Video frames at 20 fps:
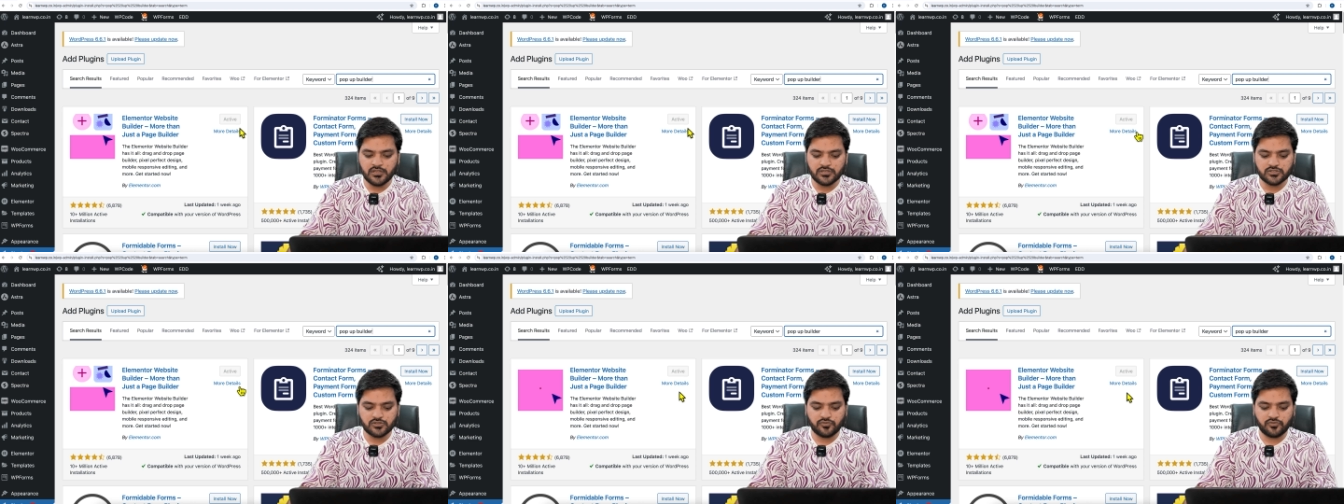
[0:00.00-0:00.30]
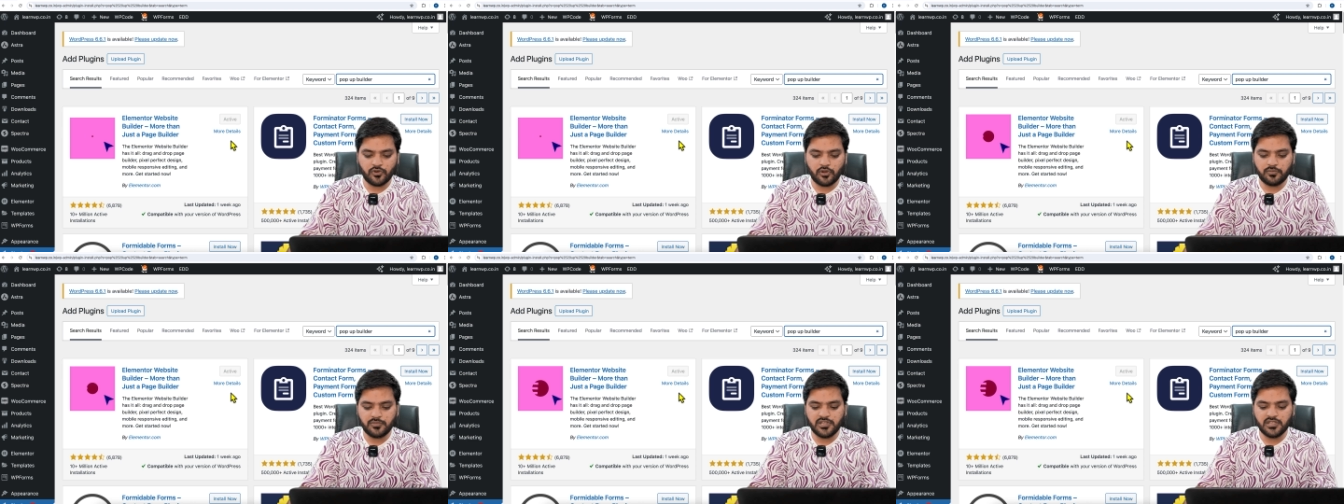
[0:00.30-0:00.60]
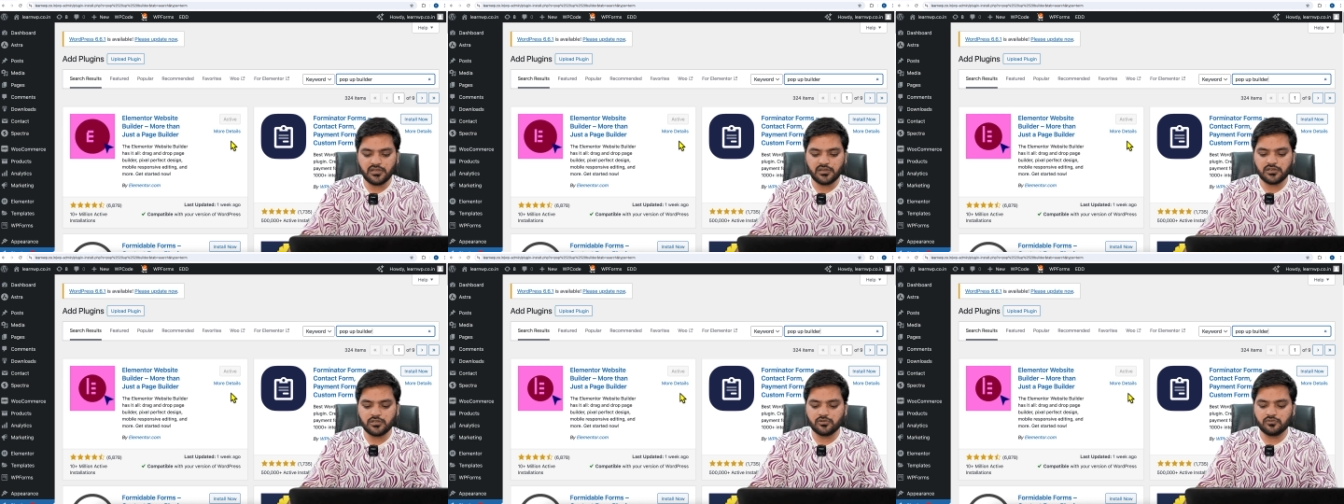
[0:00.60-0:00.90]
So from
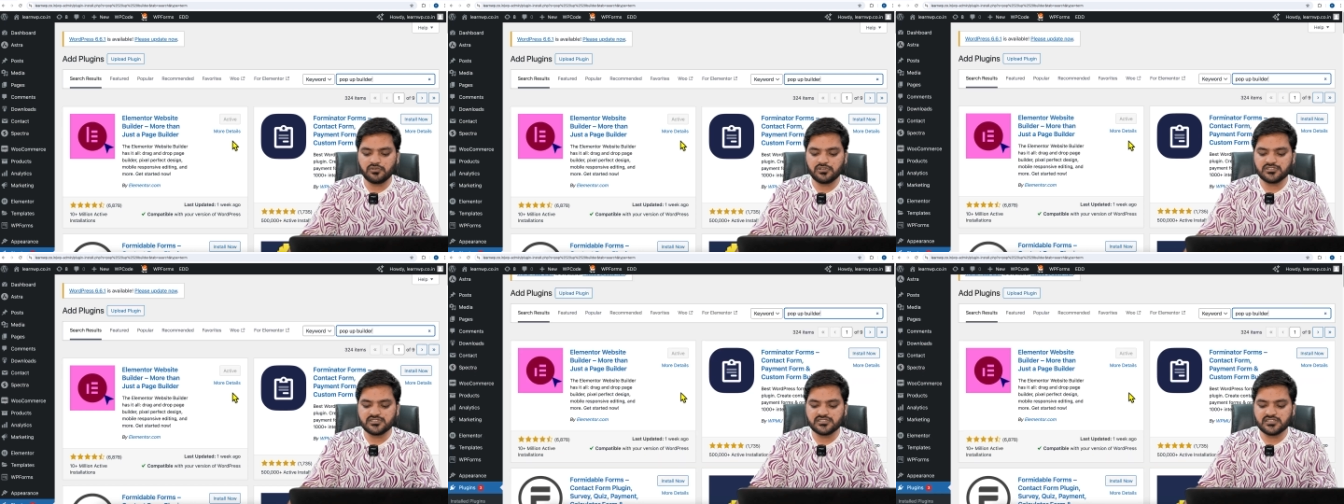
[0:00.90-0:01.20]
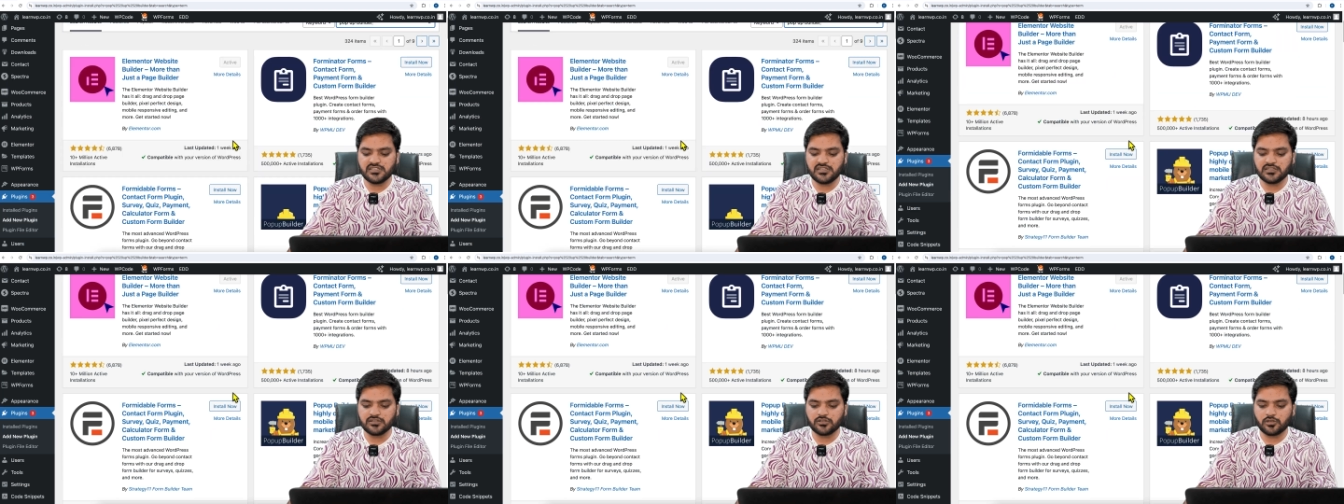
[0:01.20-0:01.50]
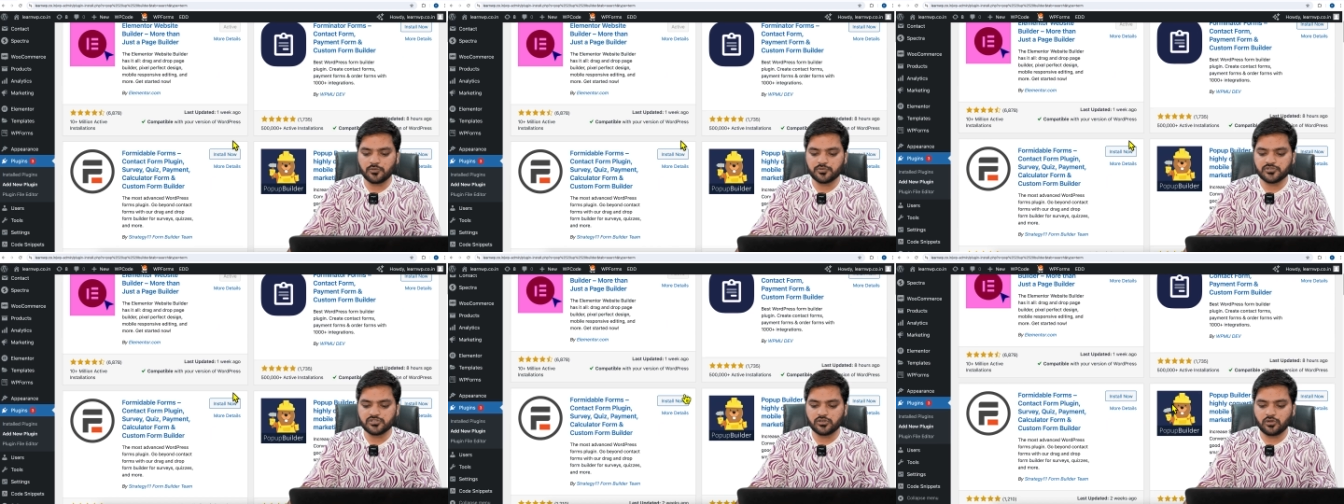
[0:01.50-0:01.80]
here you will see an
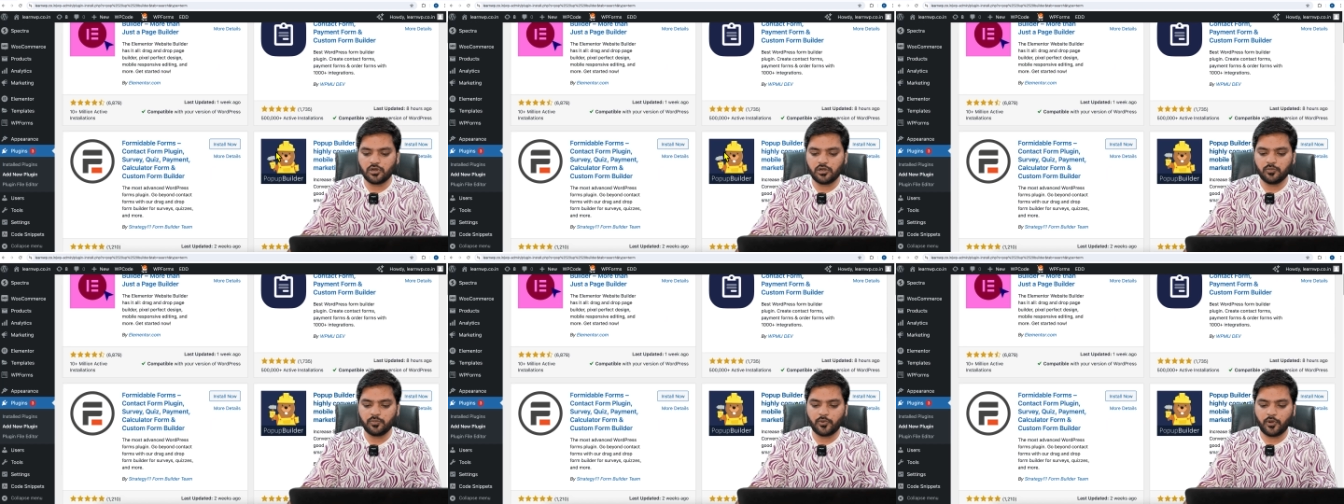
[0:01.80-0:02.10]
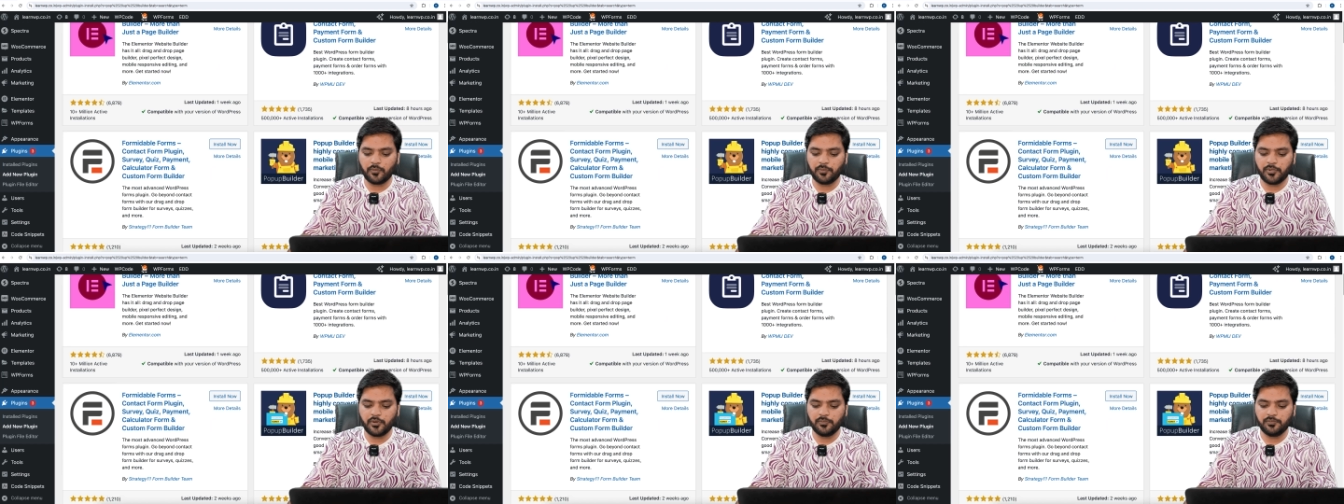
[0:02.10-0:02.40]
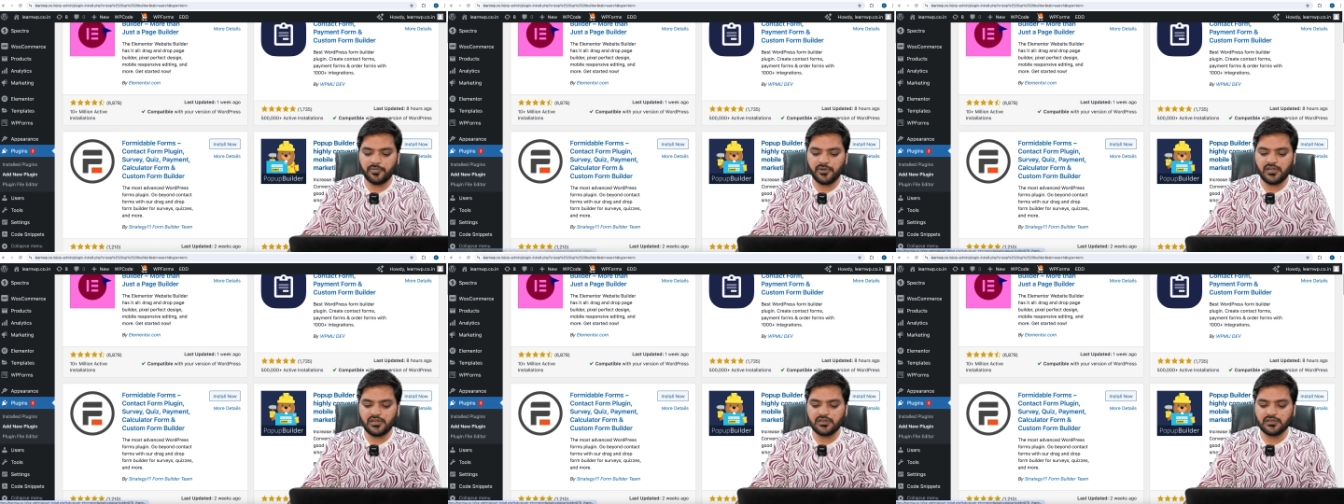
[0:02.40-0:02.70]
option called
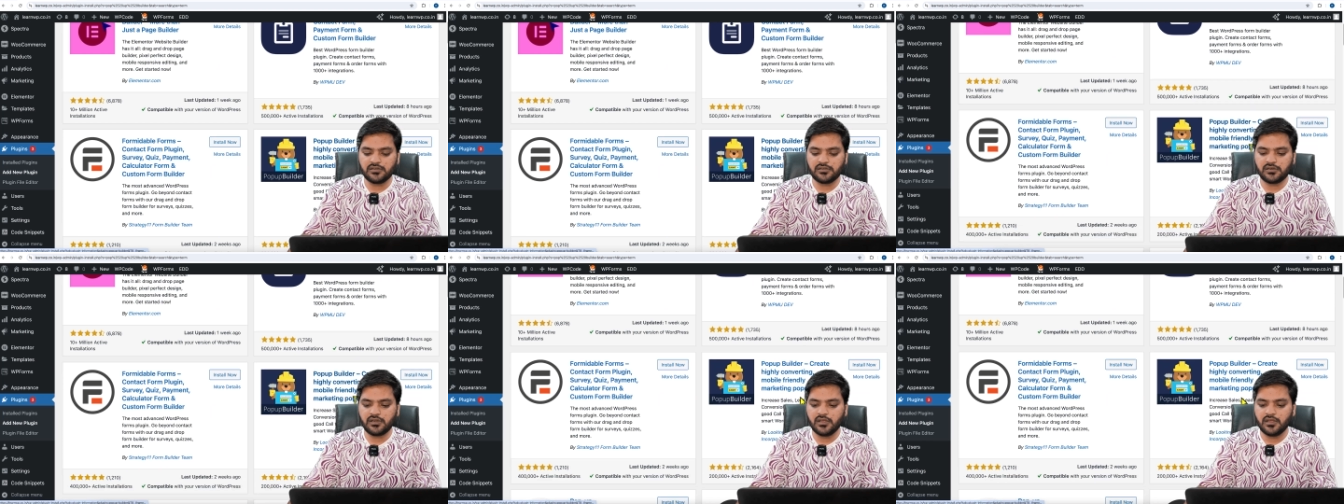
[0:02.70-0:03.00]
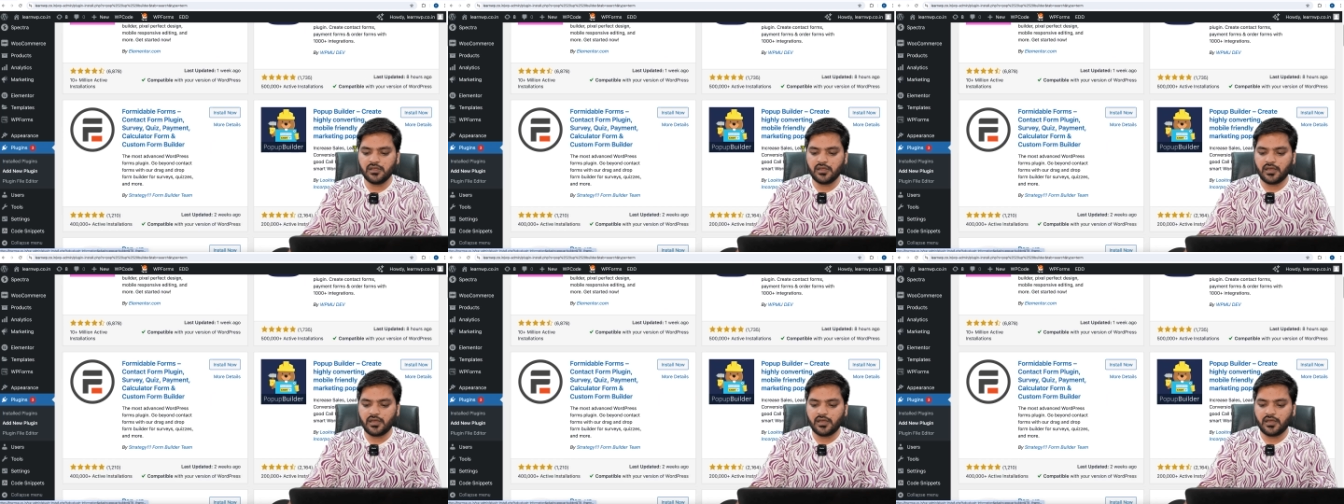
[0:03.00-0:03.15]
pop-up builder.